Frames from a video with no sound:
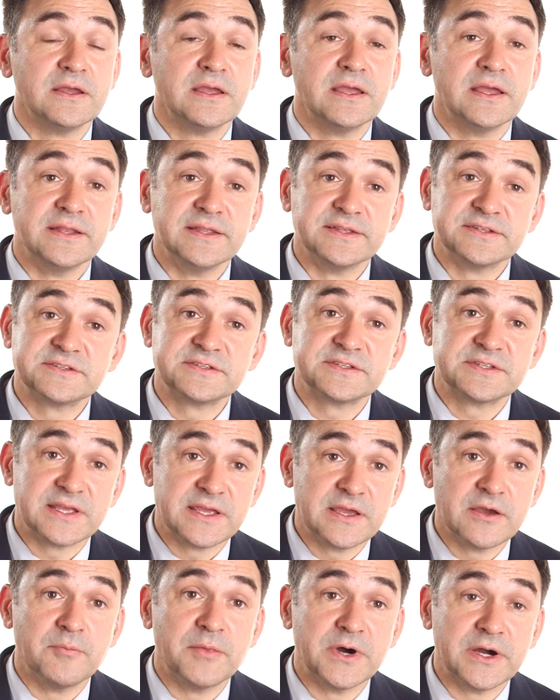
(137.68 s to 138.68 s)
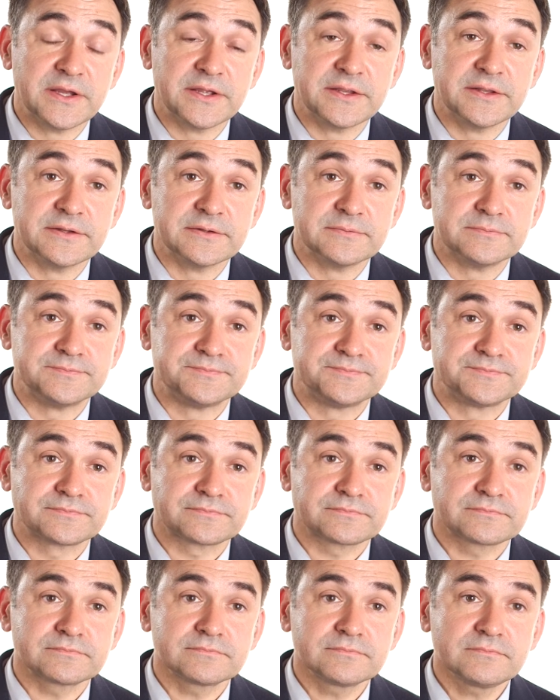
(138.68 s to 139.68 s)
and it's state of mind.
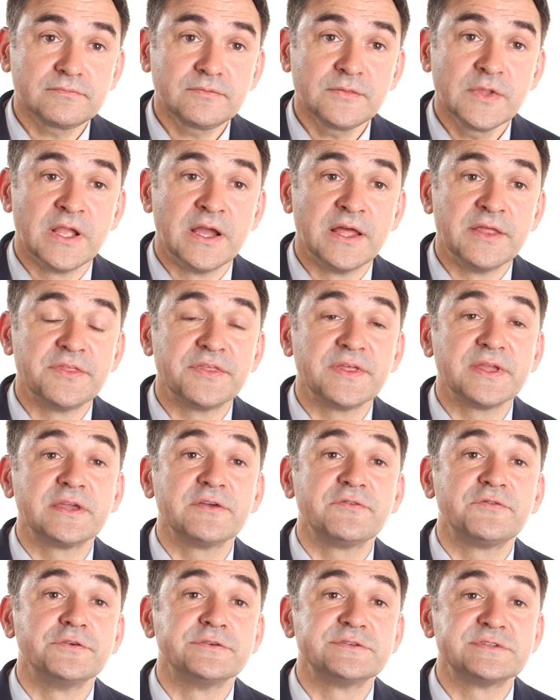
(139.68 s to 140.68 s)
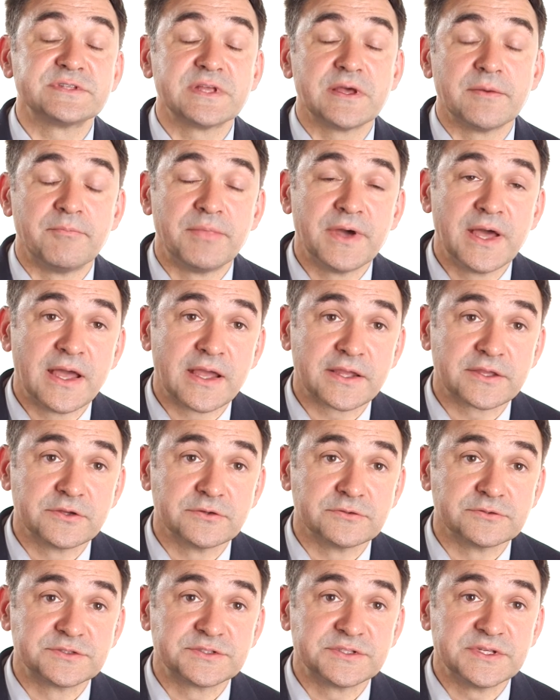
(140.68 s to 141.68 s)
And I think if you step back,
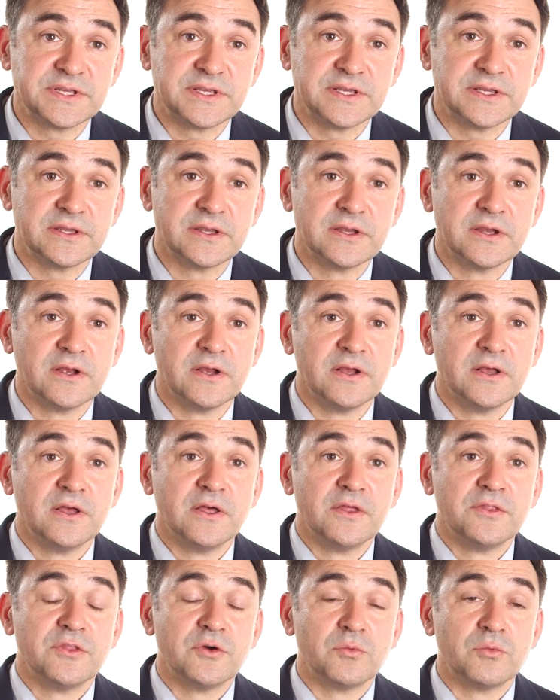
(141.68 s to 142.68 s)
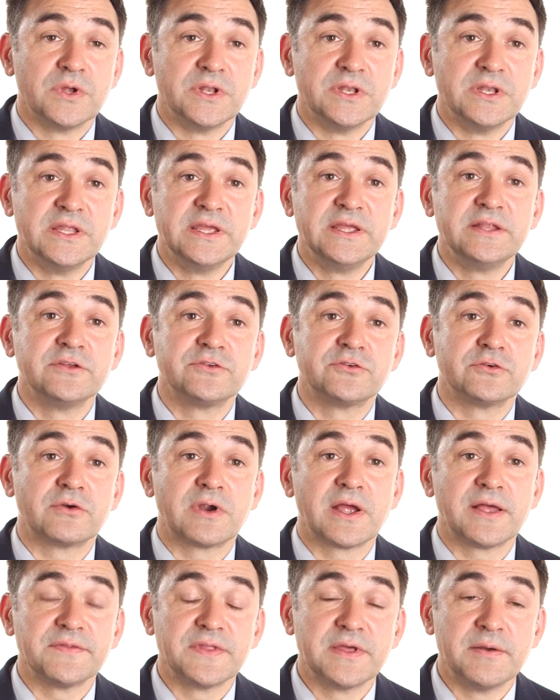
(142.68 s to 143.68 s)
you'll see that when leaders are
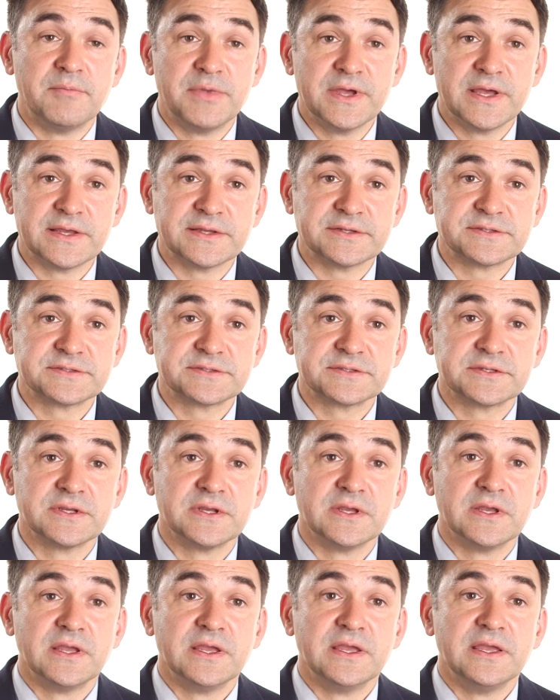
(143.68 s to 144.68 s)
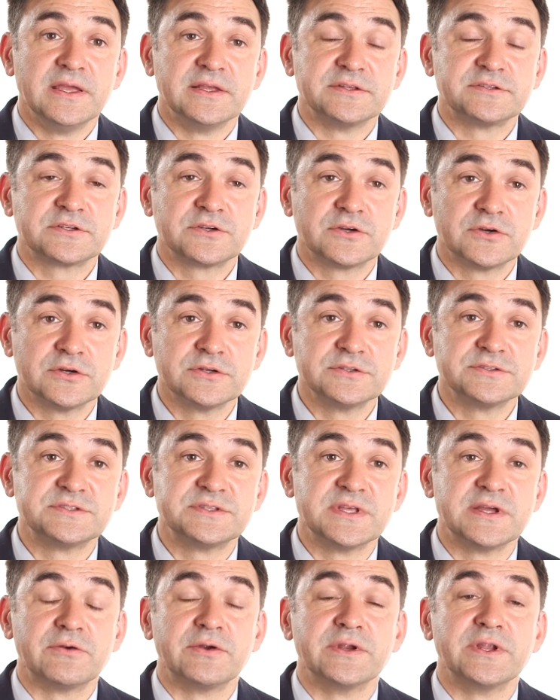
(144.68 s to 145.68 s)
at their best, it's because
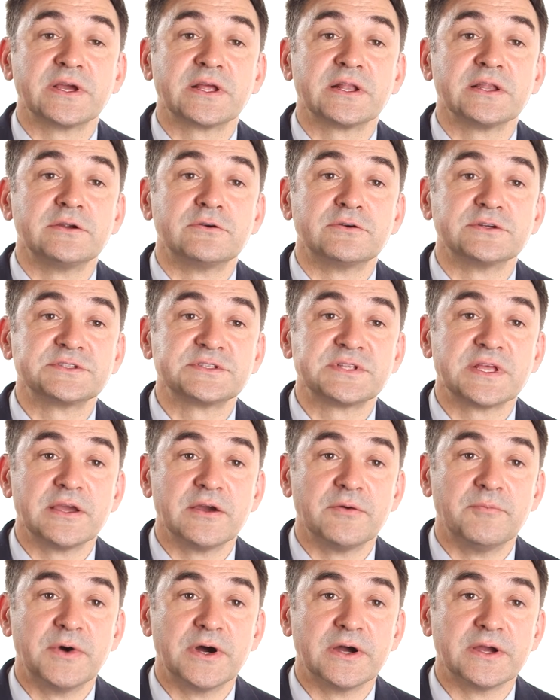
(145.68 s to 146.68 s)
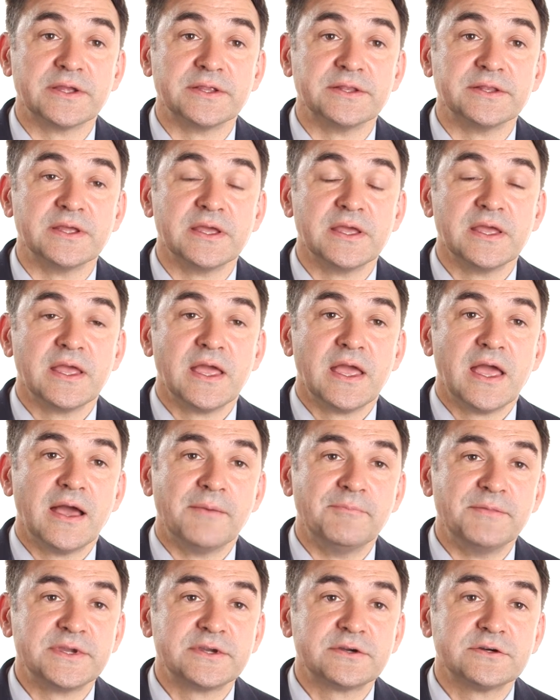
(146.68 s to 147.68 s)
they're in a clearer state of mind.
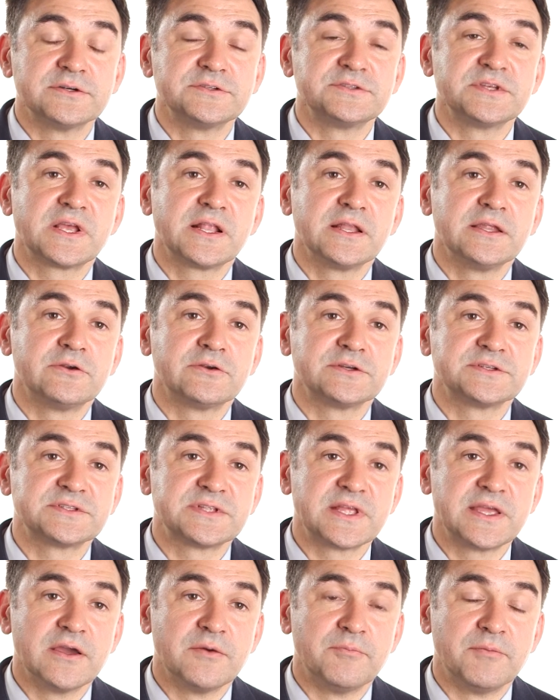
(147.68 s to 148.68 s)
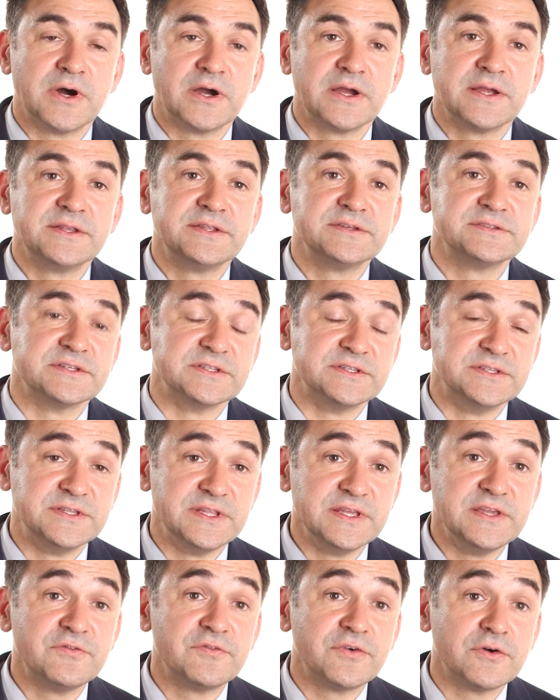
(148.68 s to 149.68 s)
And because a clearer state of mind is a
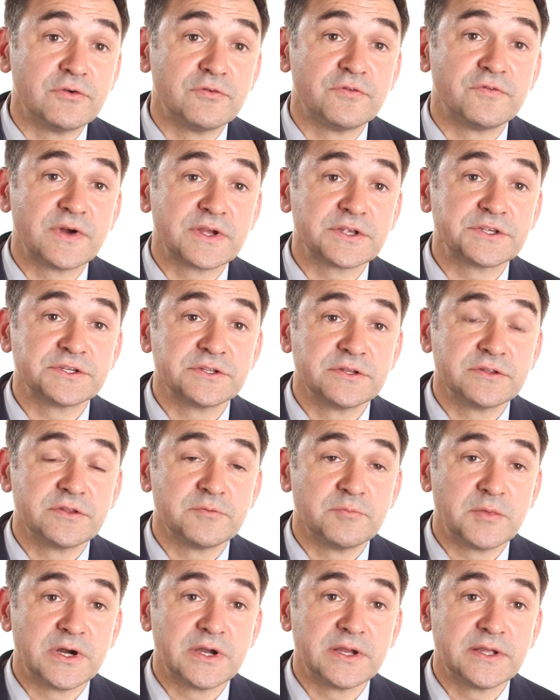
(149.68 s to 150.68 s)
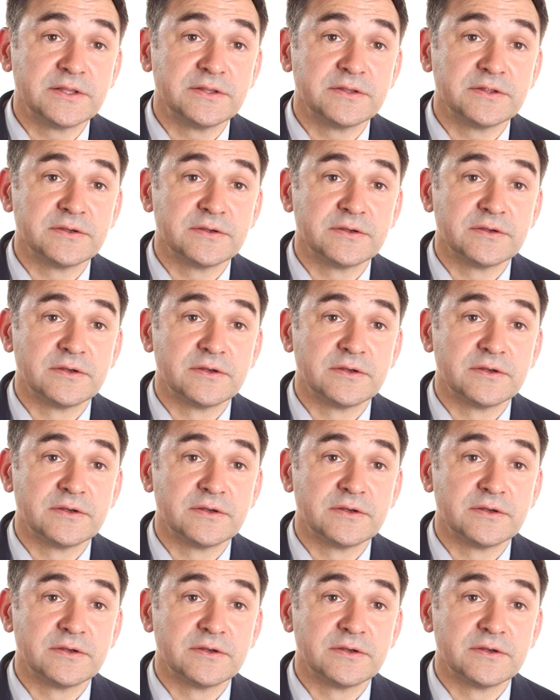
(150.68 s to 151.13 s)
default function of the mind